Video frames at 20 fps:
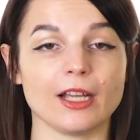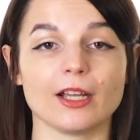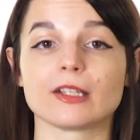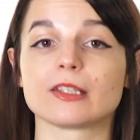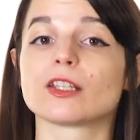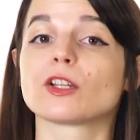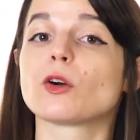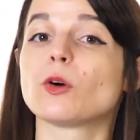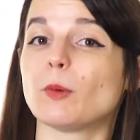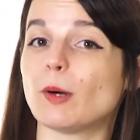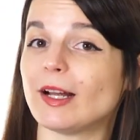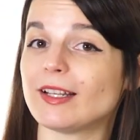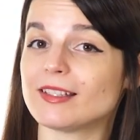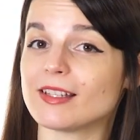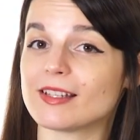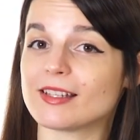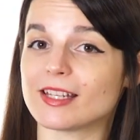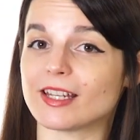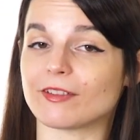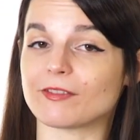The
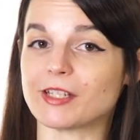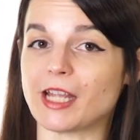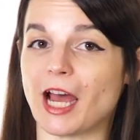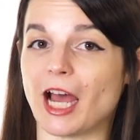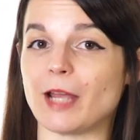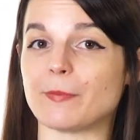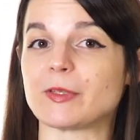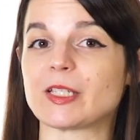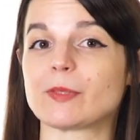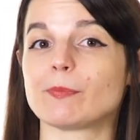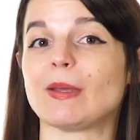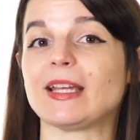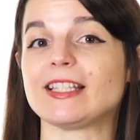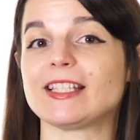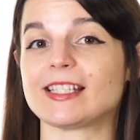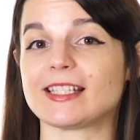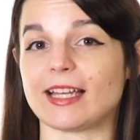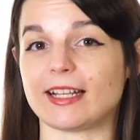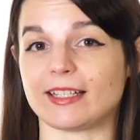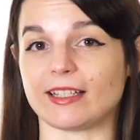quantity of time spent
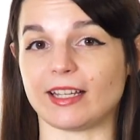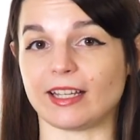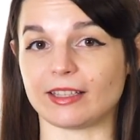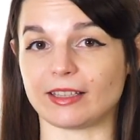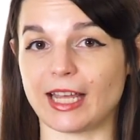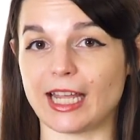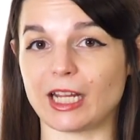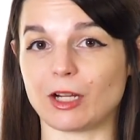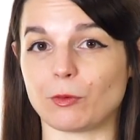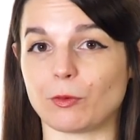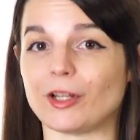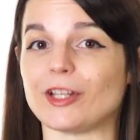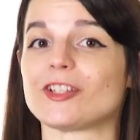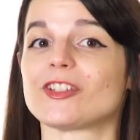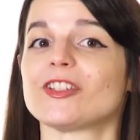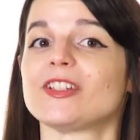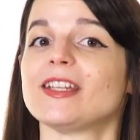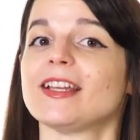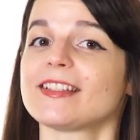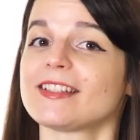studying
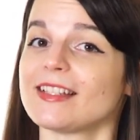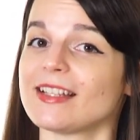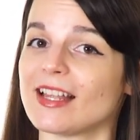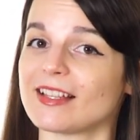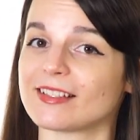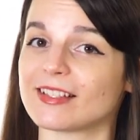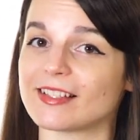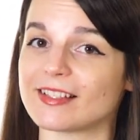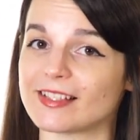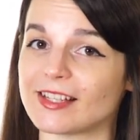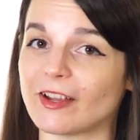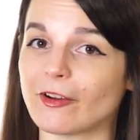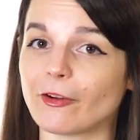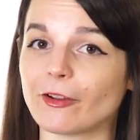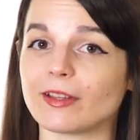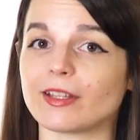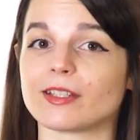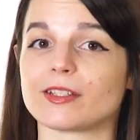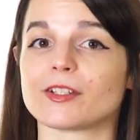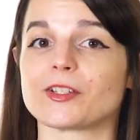language doesn't
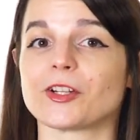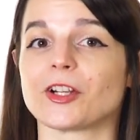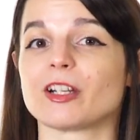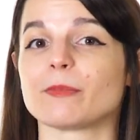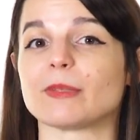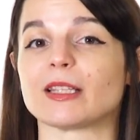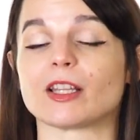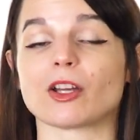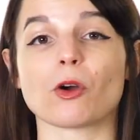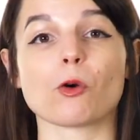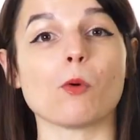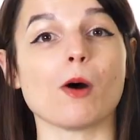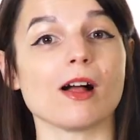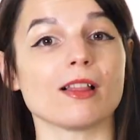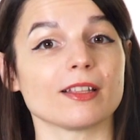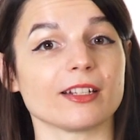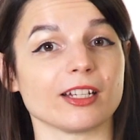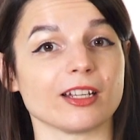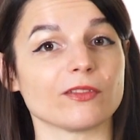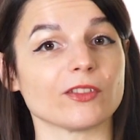necessarily determine the
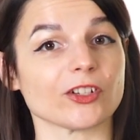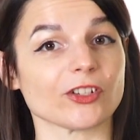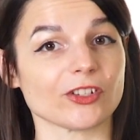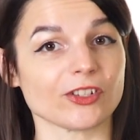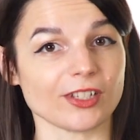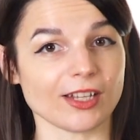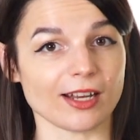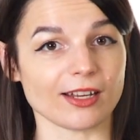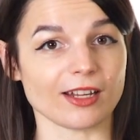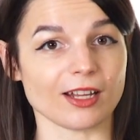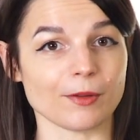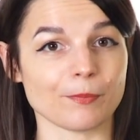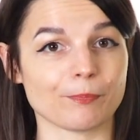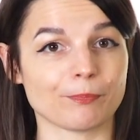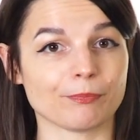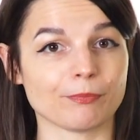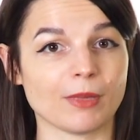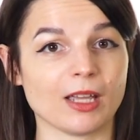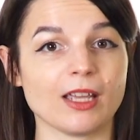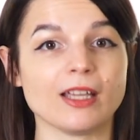quality of your study.
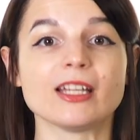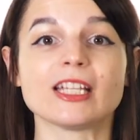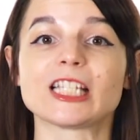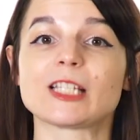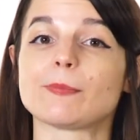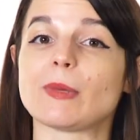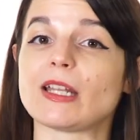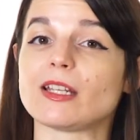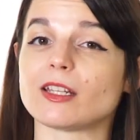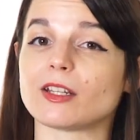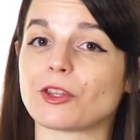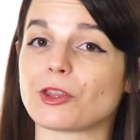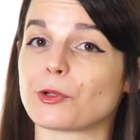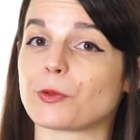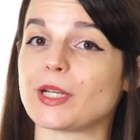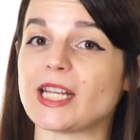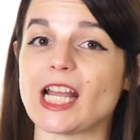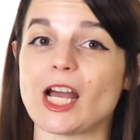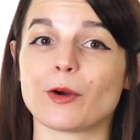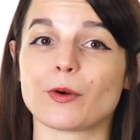Spending
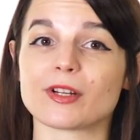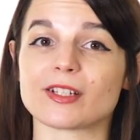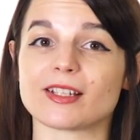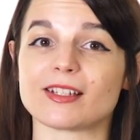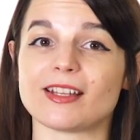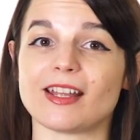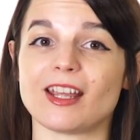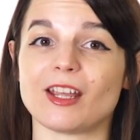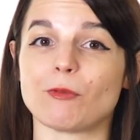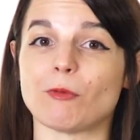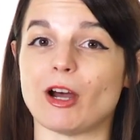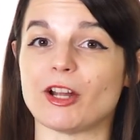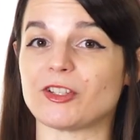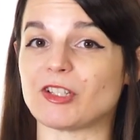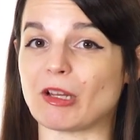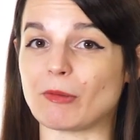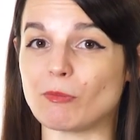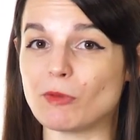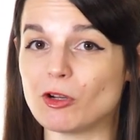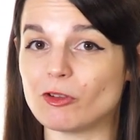3 hours a day
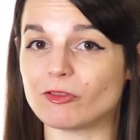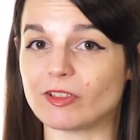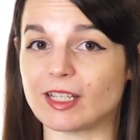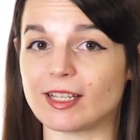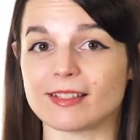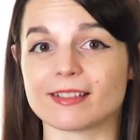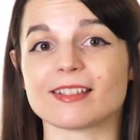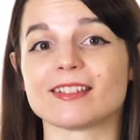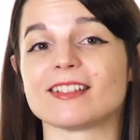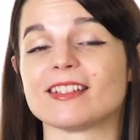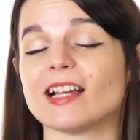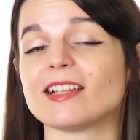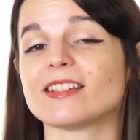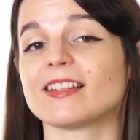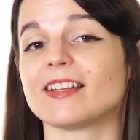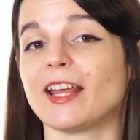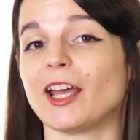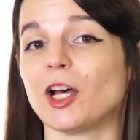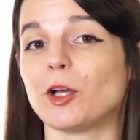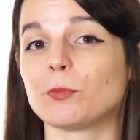watching movies
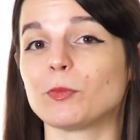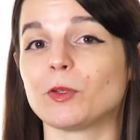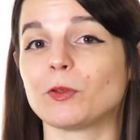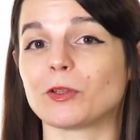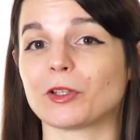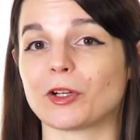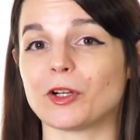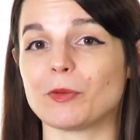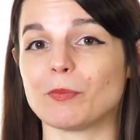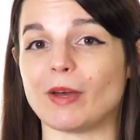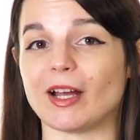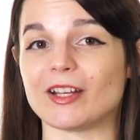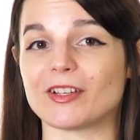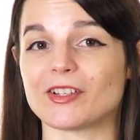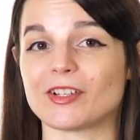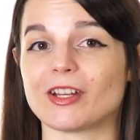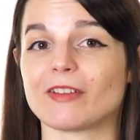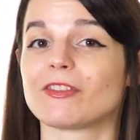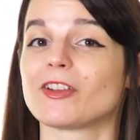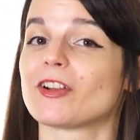doesn't help you learn
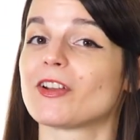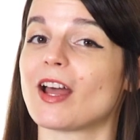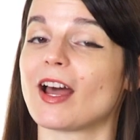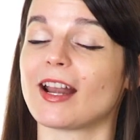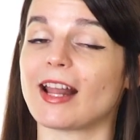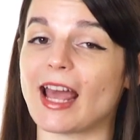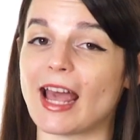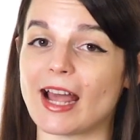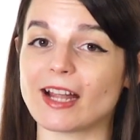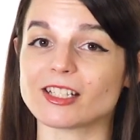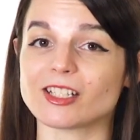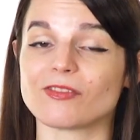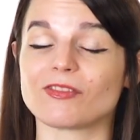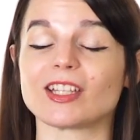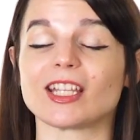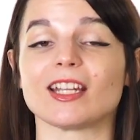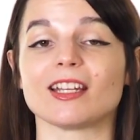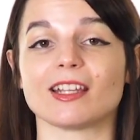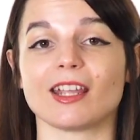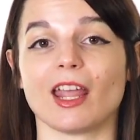much if you're not
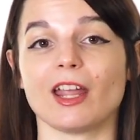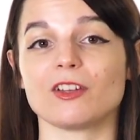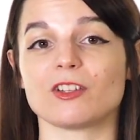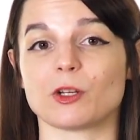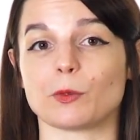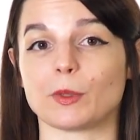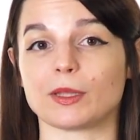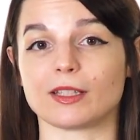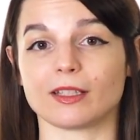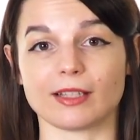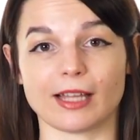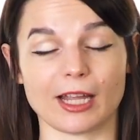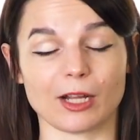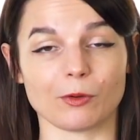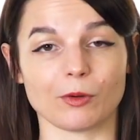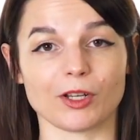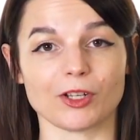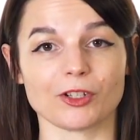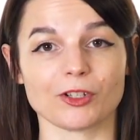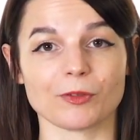actively engaging with the
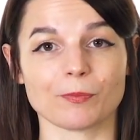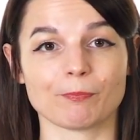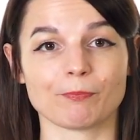language.